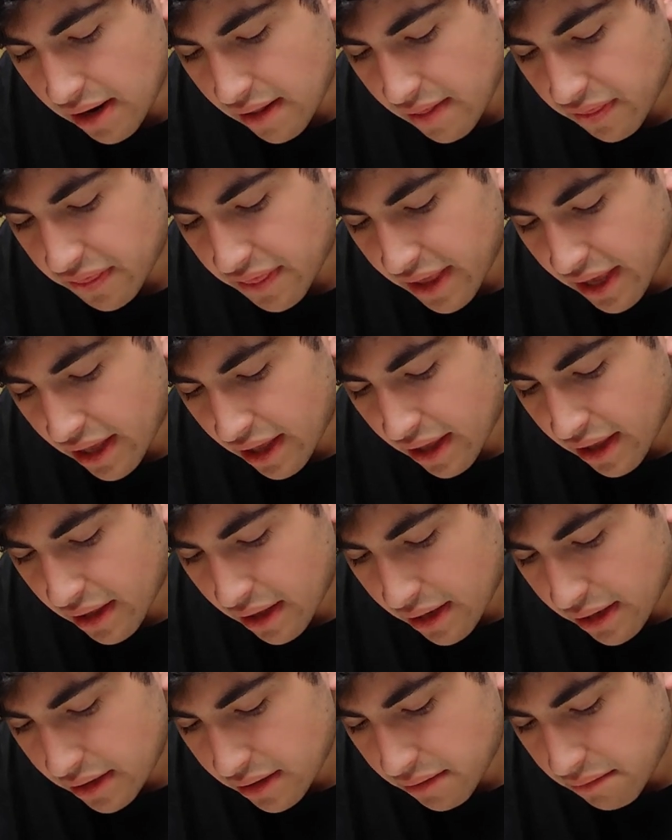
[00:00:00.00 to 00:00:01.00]

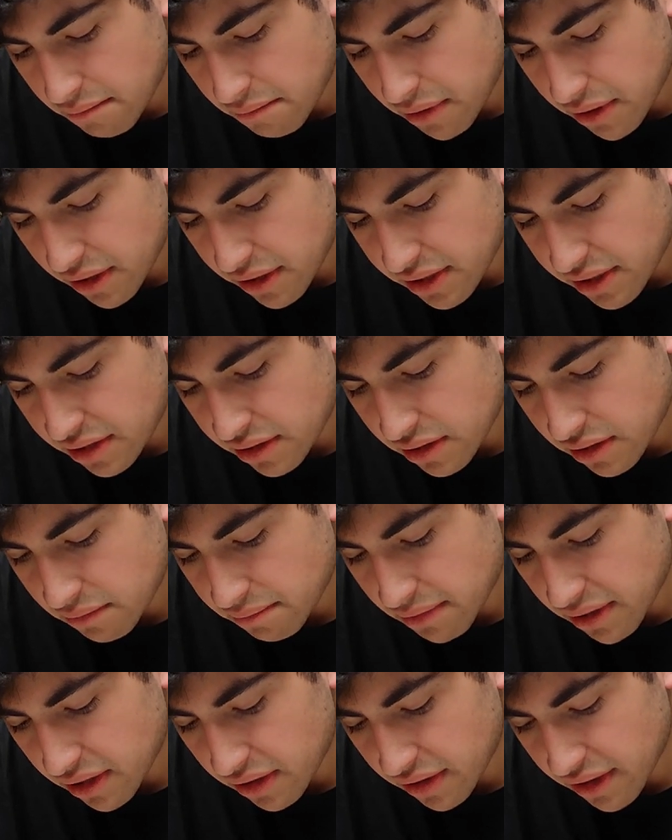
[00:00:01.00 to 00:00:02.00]
Then personal
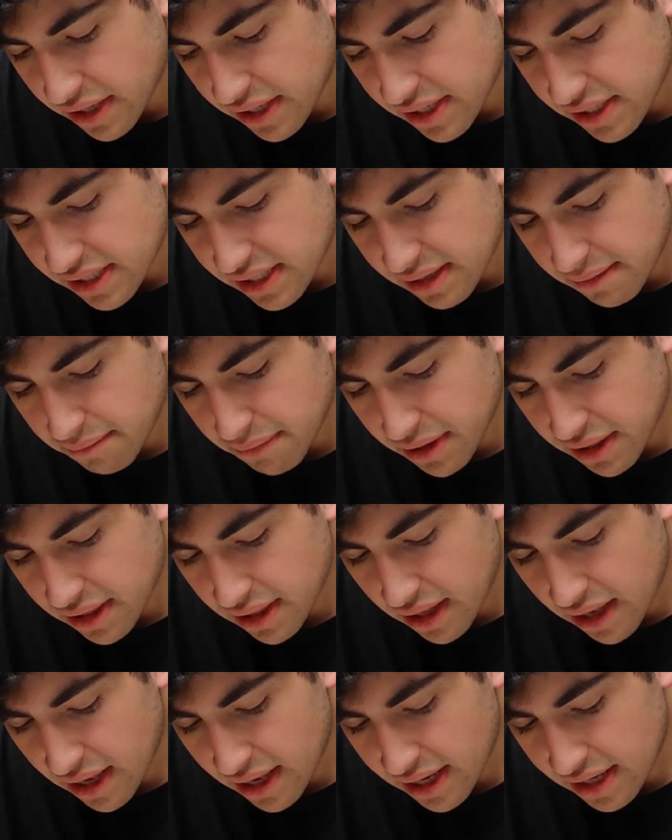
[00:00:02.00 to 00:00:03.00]
appearance
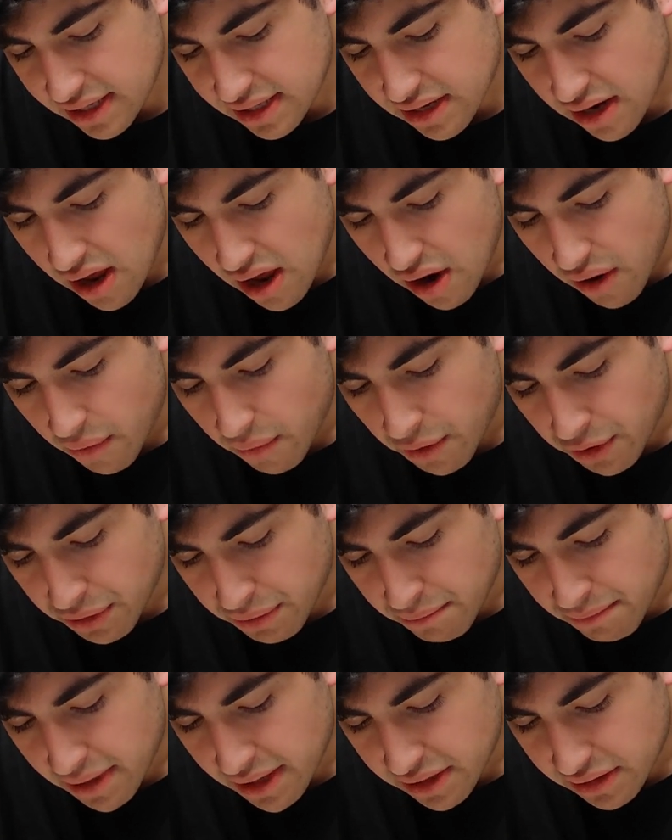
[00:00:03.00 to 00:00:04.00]
sympathized with
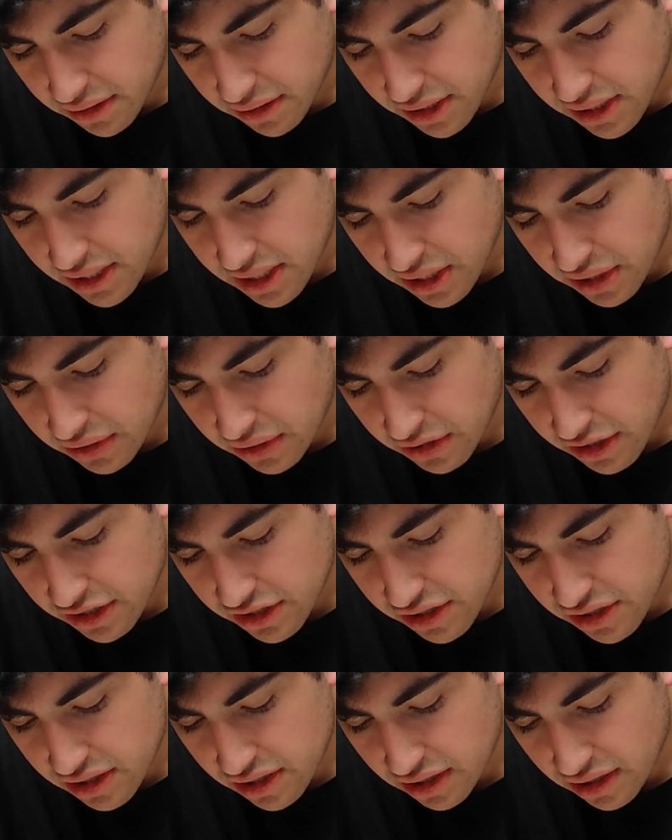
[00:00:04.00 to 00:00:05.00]
mental deterioration.
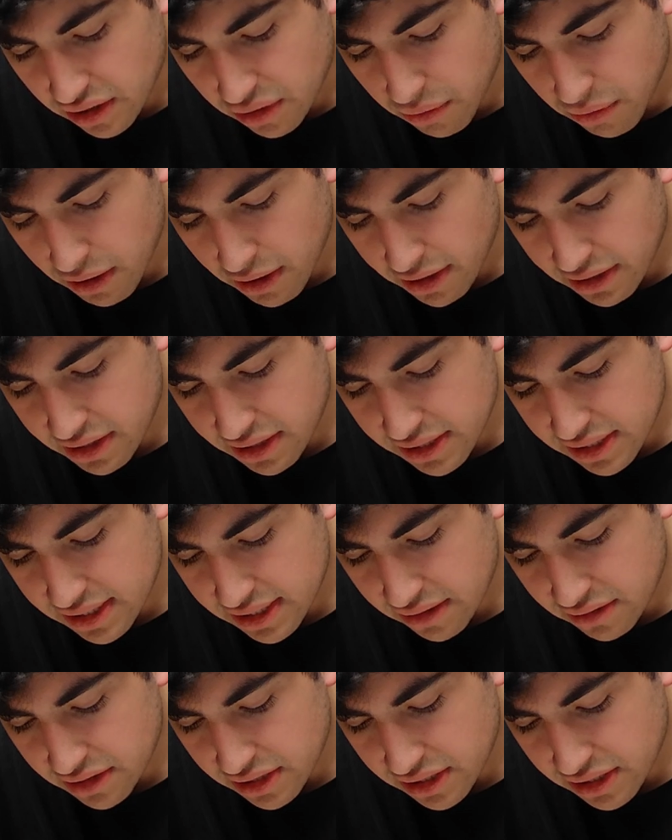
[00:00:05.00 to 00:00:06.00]
He acquired a
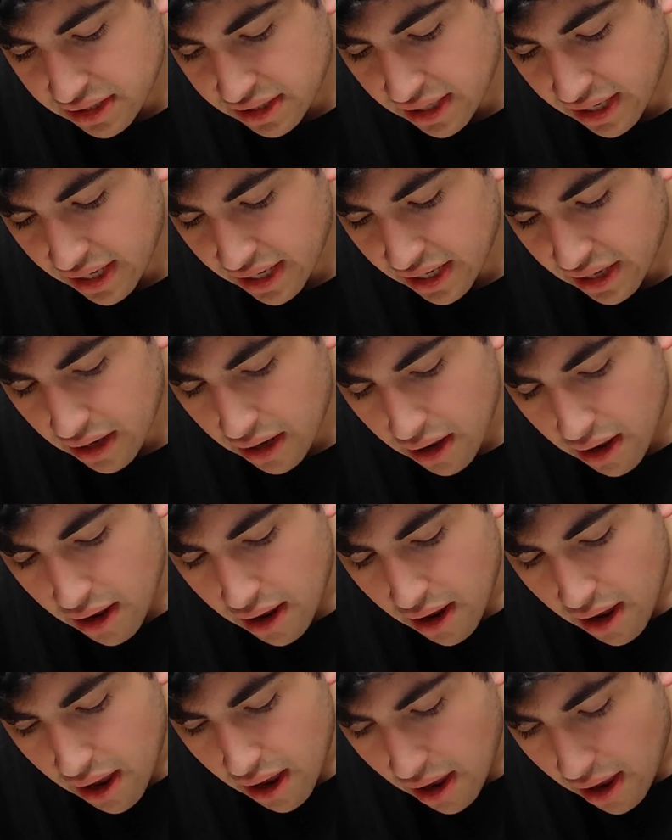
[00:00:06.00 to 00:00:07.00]
slouching gait
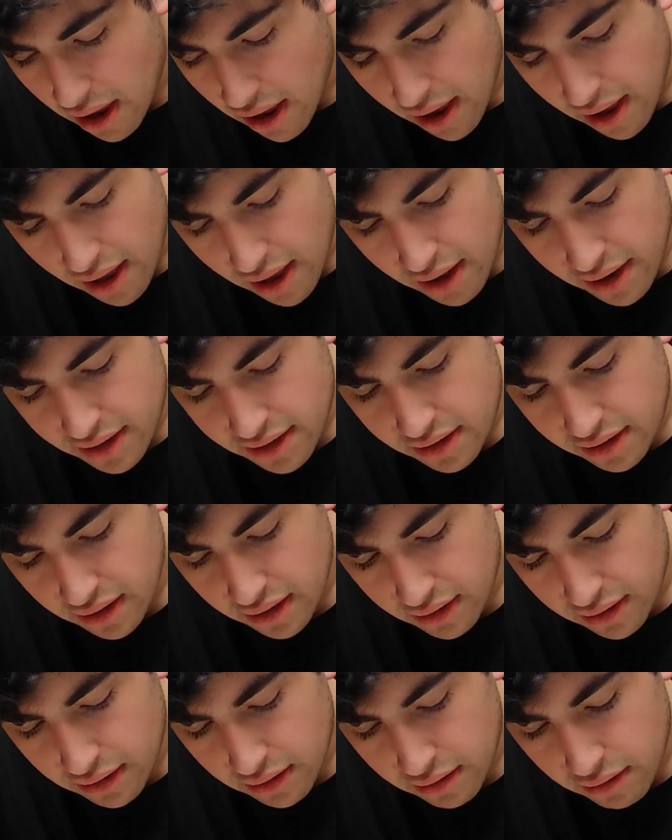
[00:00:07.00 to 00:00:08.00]
and
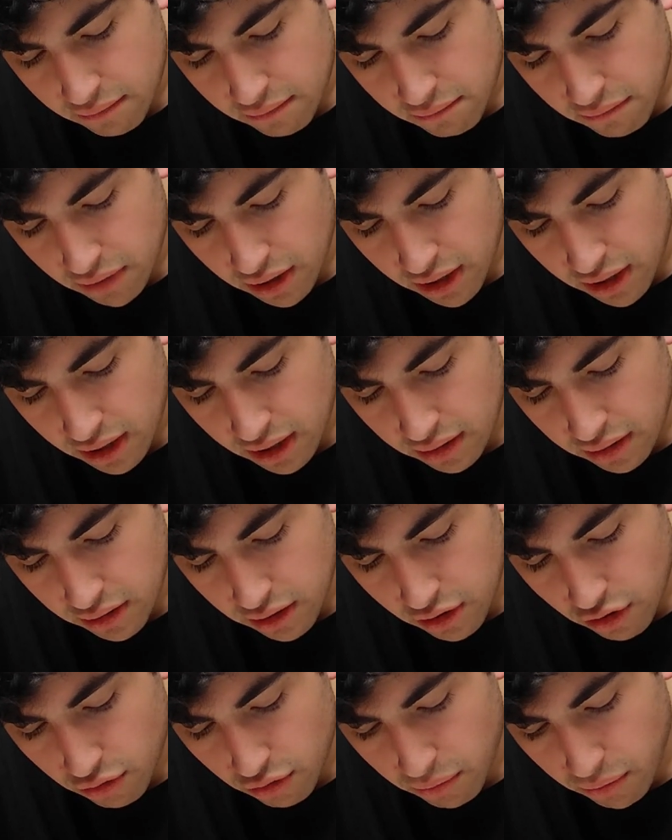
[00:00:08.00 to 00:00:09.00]
an
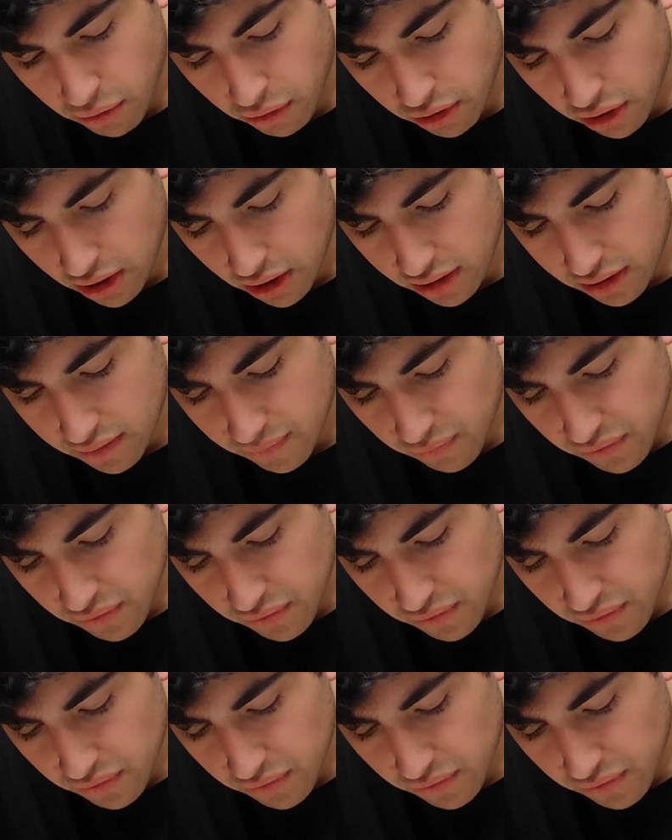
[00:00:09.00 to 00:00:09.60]
ignoble look.